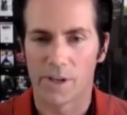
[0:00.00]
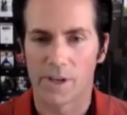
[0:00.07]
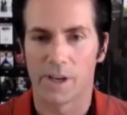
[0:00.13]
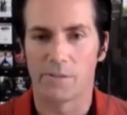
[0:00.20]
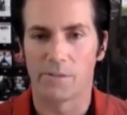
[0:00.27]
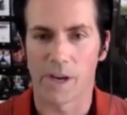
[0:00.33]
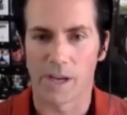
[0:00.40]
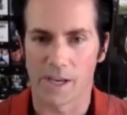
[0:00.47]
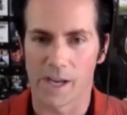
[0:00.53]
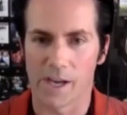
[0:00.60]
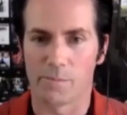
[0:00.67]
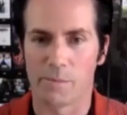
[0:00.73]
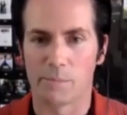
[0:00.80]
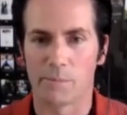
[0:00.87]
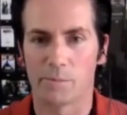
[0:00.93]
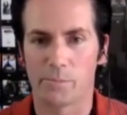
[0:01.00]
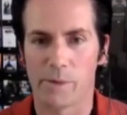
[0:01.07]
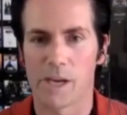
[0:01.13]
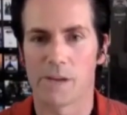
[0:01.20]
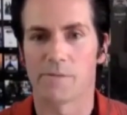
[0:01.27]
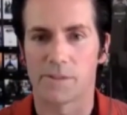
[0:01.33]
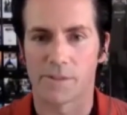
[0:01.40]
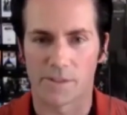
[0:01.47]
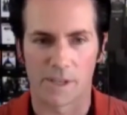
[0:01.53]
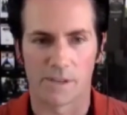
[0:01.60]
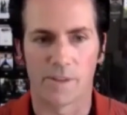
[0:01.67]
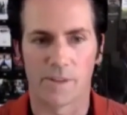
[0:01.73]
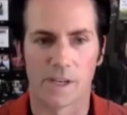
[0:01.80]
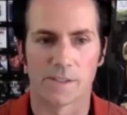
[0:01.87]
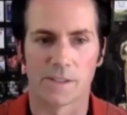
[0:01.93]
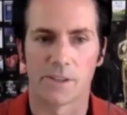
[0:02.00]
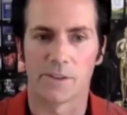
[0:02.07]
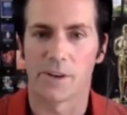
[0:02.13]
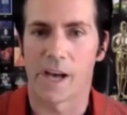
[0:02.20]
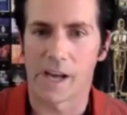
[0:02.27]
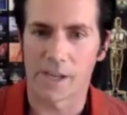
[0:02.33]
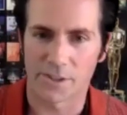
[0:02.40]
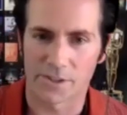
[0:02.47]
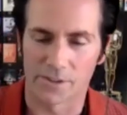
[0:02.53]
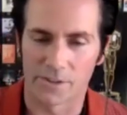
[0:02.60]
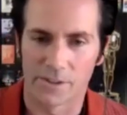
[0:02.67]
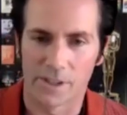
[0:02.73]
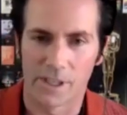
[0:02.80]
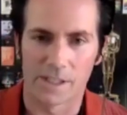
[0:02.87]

And right now people are paying for stuff that is international.